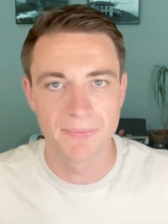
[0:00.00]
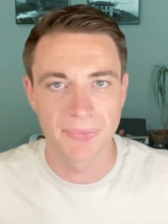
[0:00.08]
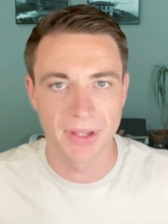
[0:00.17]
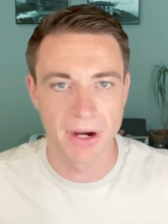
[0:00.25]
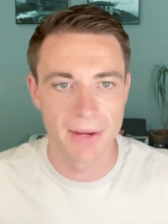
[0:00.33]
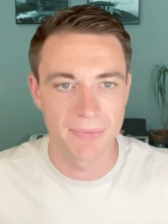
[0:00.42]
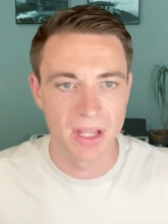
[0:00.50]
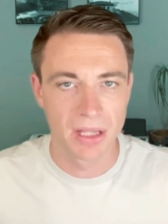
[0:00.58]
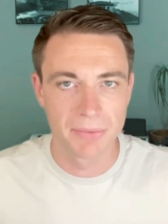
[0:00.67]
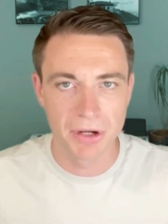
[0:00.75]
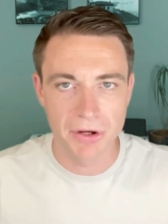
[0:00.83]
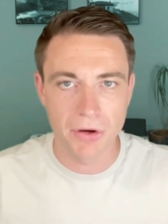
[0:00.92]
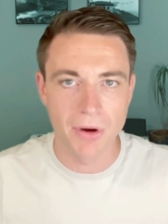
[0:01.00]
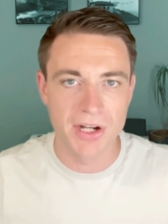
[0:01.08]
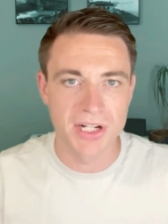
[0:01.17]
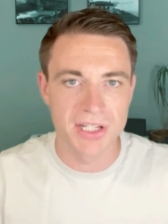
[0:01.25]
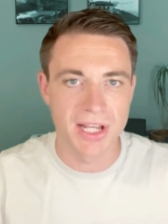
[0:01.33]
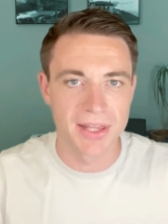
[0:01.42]
All right. Let me know your
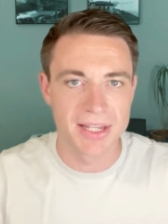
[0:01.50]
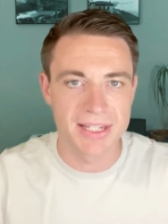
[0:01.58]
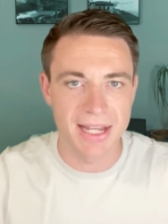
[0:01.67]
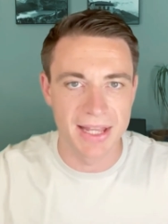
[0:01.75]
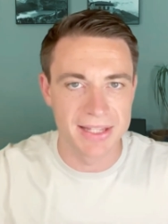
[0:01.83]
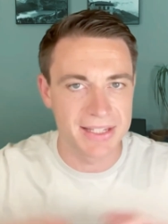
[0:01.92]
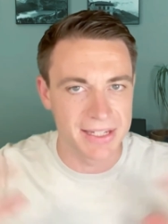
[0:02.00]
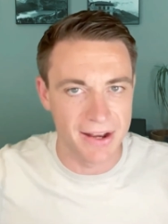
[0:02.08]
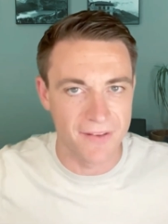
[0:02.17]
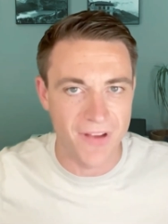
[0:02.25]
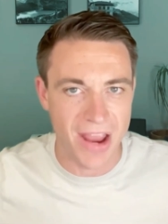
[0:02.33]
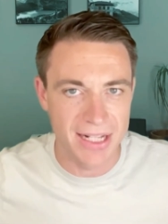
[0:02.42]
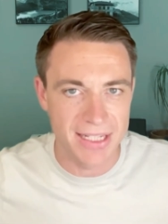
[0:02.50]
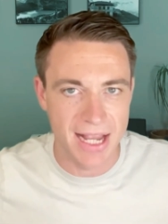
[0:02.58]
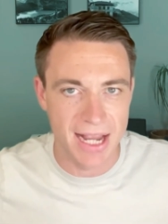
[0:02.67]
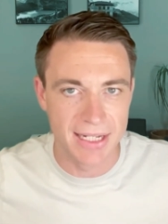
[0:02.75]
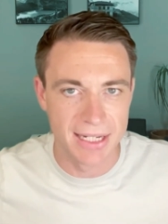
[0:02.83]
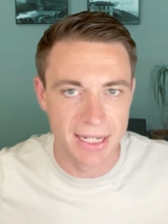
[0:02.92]
questions on this. Again, this is an advanced
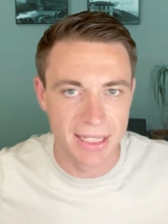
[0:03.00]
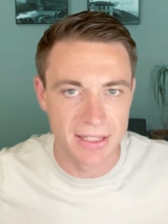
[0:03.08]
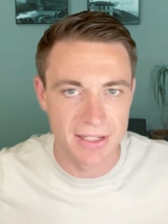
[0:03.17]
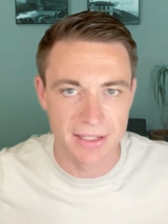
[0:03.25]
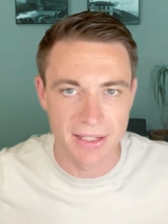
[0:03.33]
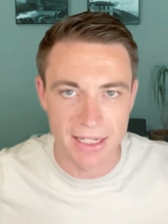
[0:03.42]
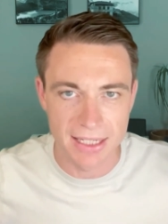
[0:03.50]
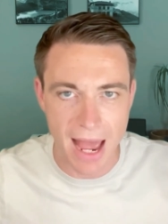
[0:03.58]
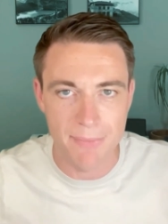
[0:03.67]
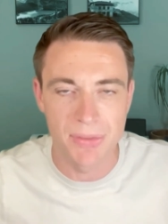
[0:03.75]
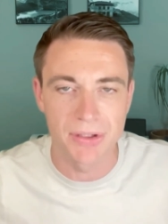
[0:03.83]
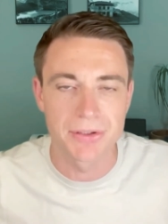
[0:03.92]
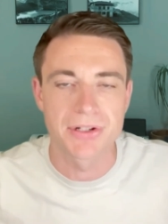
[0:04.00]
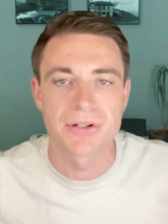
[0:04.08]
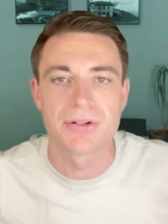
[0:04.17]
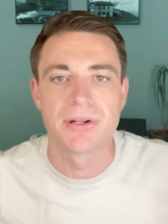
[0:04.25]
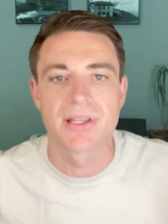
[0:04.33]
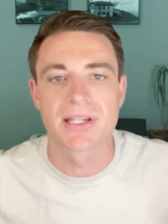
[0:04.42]
technique. This is like top builders are
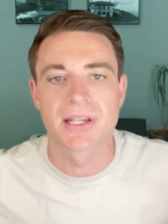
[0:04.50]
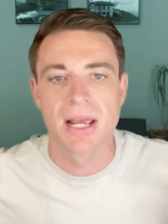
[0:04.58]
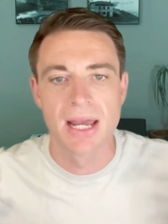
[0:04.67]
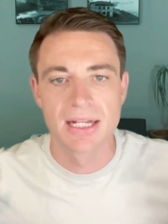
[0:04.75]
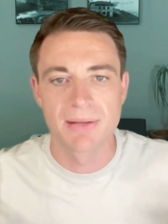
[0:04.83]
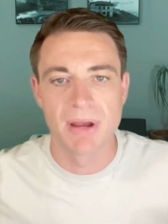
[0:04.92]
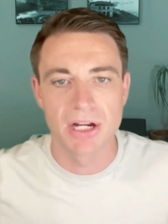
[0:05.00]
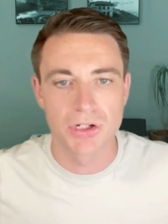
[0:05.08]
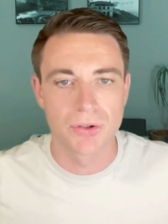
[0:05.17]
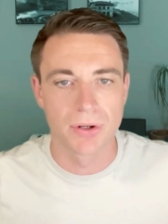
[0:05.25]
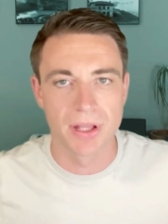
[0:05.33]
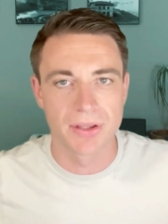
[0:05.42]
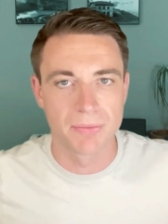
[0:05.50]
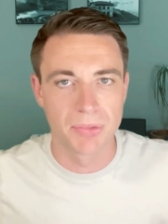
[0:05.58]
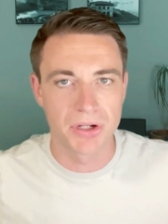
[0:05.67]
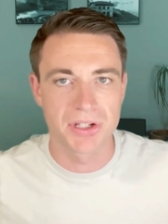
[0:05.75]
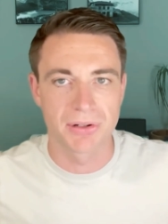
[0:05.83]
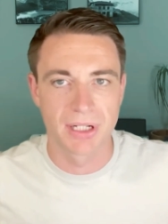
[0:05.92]
doing this to make sure that their
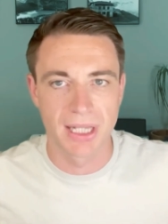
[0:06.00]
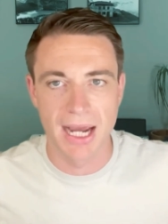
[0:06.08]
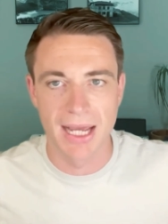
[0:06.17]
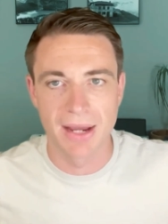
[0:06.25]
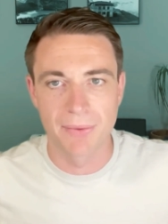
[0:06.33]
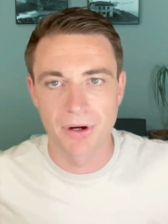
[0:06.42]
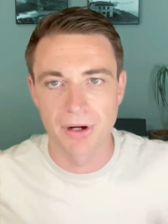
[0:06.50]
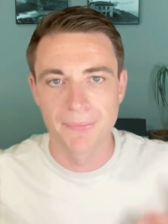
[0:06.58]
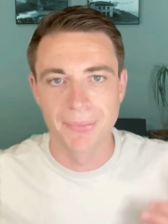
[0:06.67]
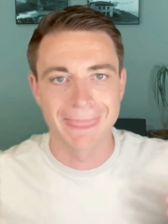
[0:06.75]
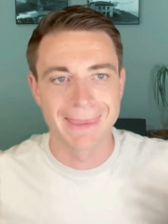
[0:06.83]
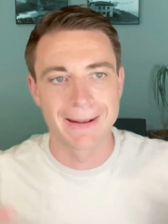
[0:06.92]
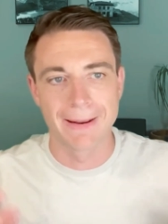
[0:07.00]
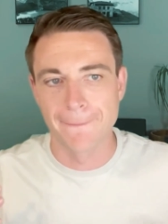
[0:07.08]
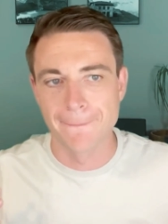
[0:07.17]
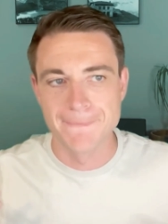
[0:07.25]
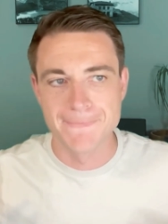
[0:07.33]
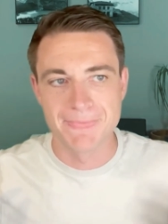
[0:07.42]
books are in line, that we're, you
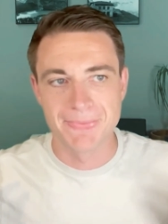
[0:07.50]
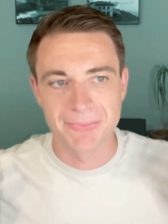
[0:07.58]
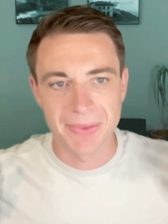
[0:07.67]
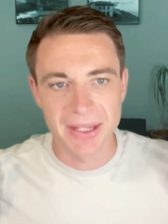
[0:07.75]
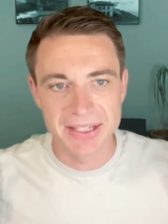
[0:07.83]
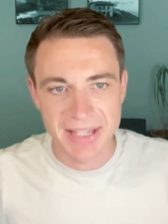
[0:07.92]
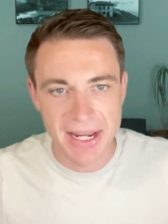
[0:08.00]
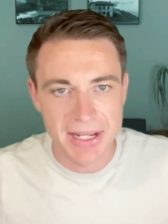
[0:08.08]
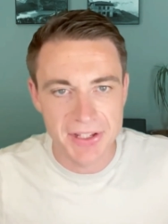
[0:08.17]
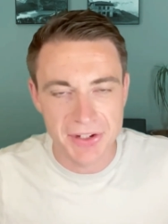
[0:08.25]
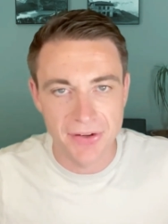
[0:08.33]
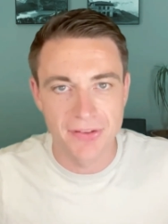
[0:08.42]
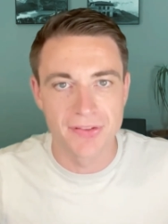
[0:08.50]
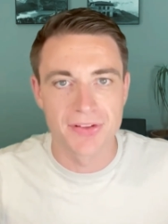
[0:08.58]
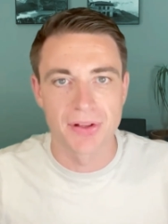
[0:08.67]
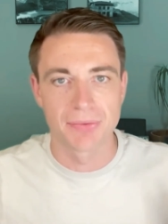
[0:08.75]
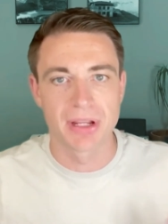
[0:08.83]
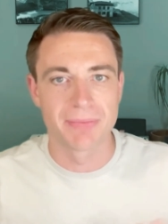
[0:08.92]
know, staying conservative so
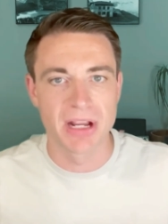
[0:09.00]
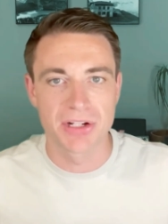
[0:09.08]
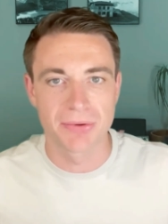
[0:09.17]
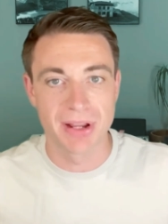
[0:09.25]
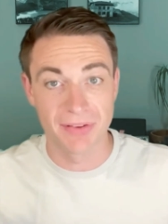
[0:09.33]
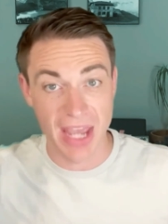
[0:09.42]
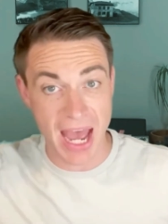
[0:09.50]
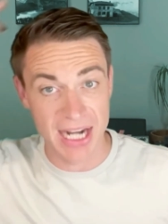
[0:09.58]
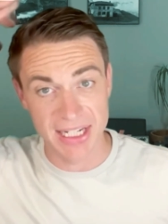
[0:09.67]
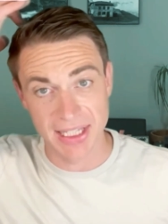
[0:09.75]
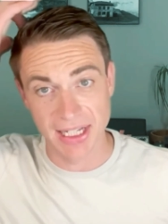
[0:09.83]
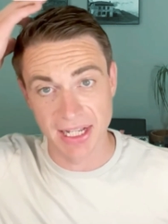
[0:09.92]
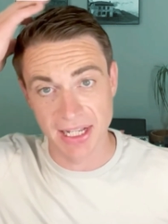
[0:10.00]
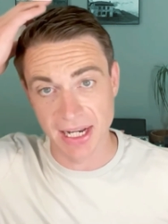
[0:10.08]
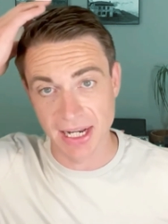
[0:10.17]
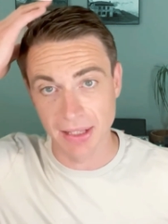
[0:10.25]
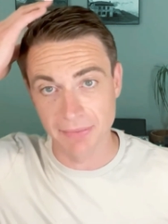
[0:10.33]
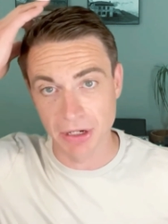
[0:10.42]
that we can make sure we have cash at the end of the
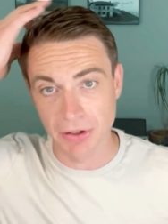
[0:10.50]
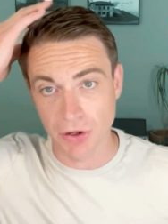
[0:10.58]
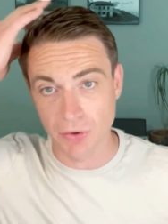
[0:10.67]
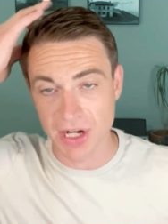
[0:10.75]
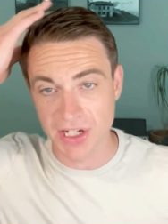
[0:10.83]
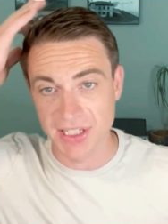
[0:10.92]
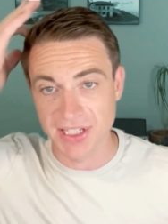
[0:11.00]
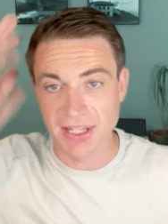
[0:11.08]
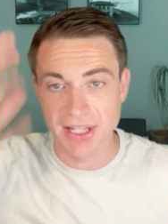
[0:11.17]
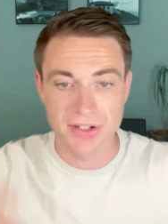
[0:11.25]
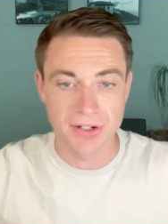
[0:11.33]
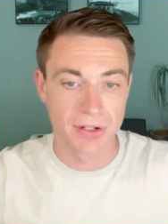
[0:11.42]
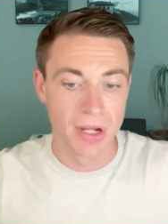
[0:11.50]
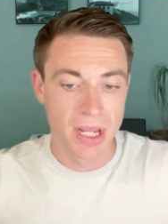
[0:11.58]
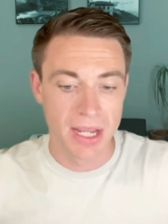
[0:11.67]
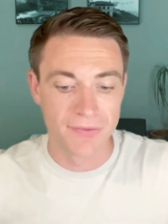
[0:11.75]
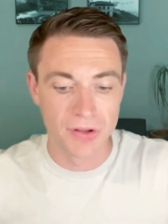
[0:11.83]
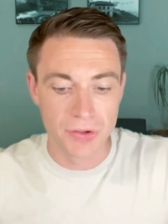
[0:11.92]
day. Let me know your questions on this, or
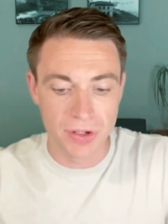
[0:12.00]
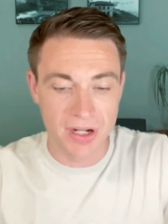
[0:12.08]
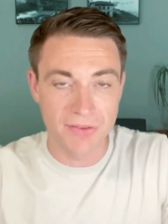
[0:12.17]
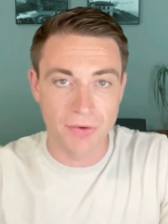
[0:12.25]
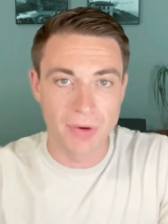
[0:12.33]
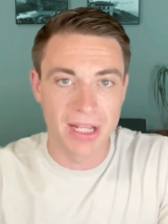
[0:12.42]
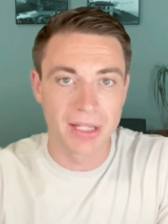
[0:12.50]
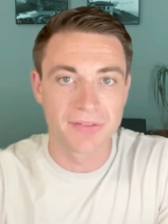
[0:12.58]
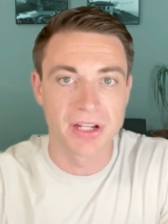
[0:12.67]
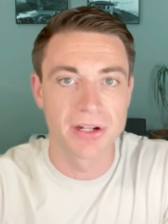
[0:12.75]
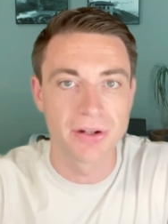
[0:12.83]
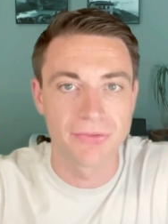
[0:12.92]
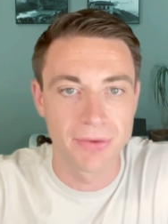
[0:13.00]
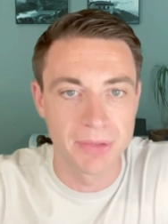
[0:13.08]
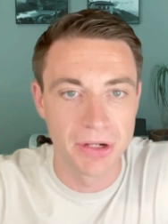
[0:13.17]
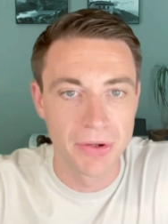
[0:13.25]
if you do it a different way, I'd love to hear from you.